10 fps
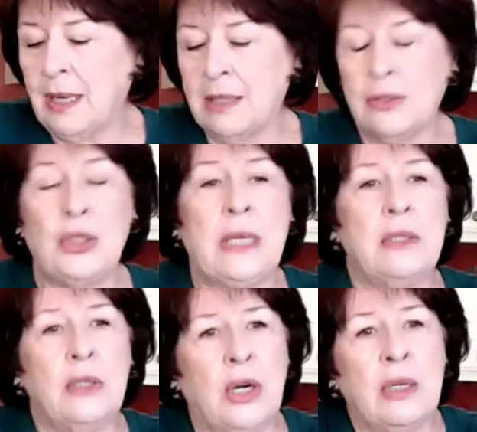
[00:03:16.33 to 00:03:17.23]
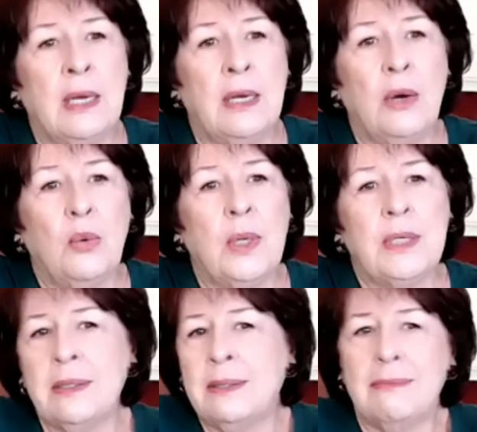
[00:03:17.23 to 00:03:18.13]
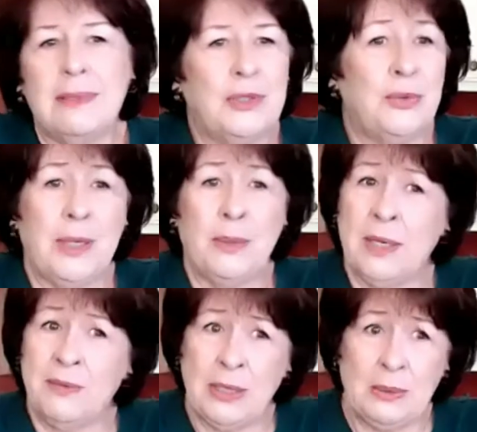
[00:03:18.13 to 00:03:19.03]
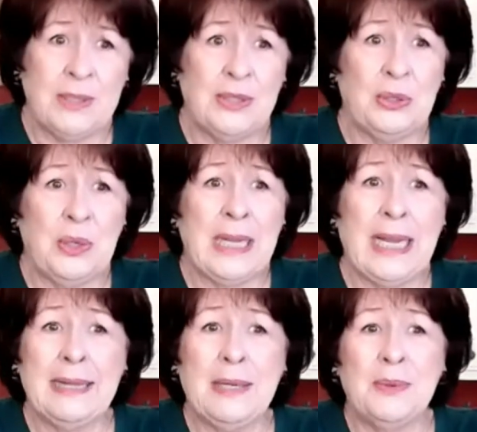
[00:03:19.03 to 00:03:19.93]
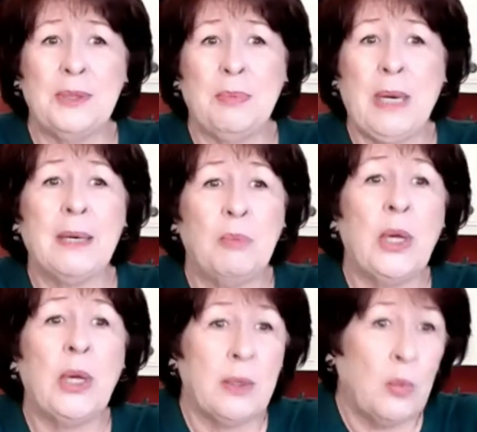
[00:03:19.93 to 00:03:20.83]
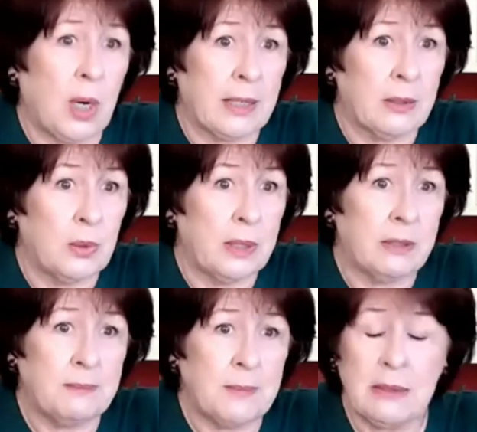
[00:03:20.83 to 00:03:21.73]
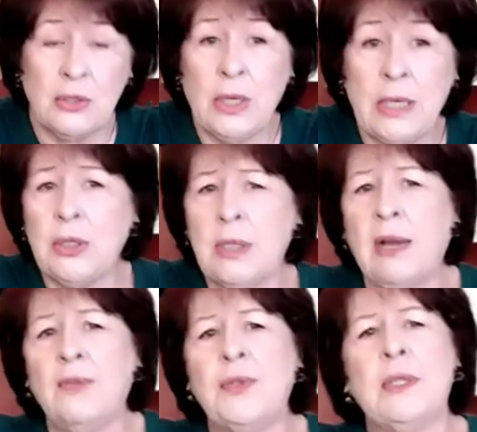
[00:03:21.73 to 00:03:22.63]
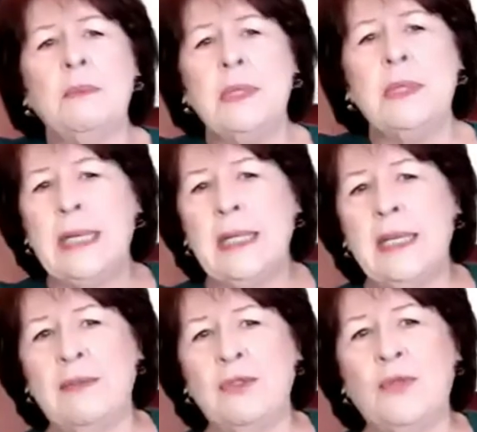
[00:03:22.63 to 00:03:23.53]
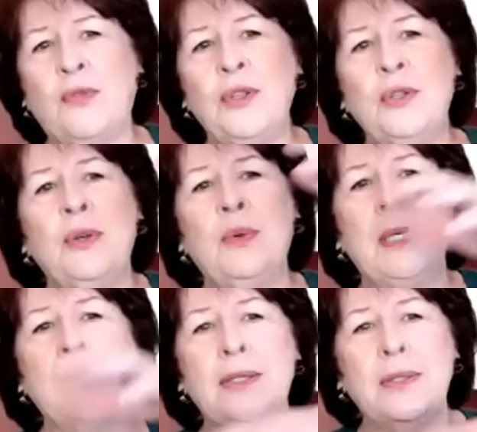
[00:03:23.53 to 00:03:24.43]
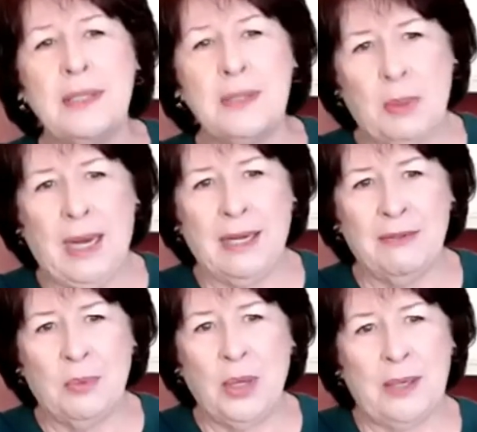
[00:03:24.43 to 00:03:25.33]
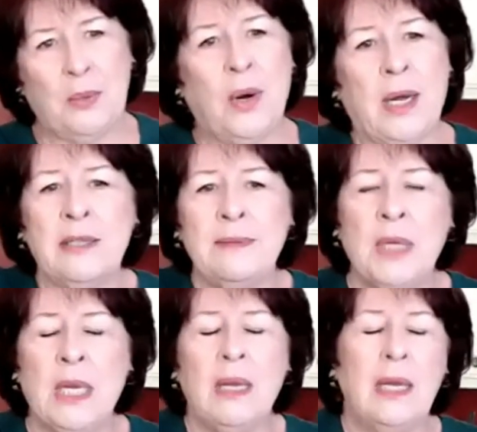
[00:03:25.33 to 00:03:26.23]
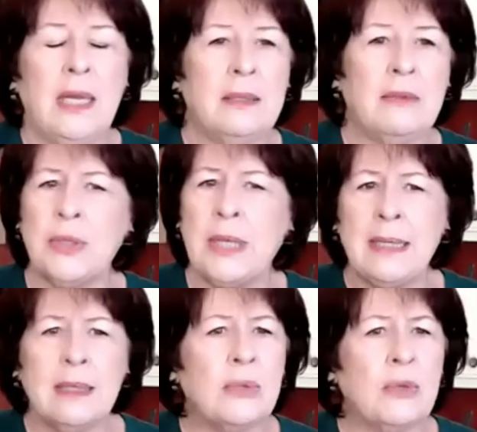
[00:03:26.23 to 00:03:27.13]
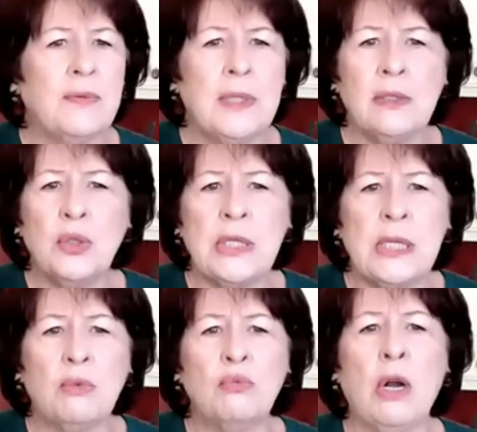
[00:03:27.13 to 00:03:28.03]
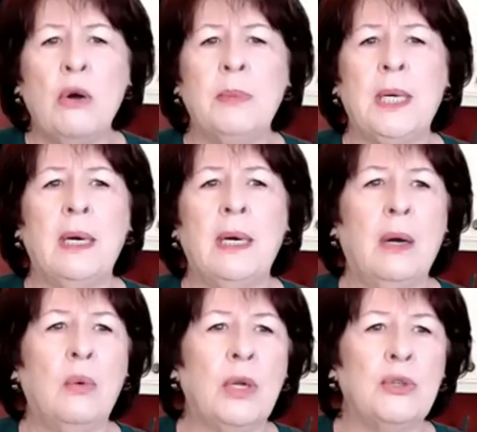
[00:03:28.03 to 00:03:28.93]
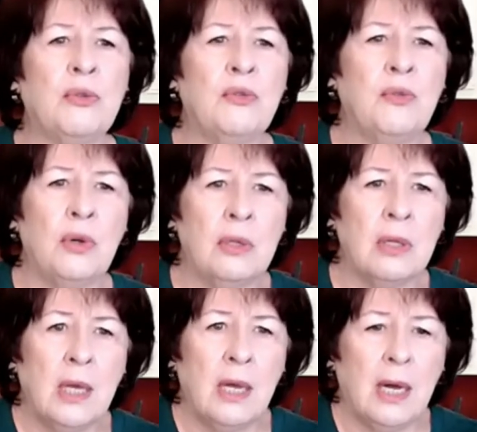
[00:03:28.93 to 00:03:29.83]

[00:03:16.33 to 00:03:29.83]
Shennong was doing whatever he was doing, and there was a pot of boiling water with him. And strangely enough, some tea leaves flew into this pot of boiling water. It created sort of an interesting aroma, a wonderful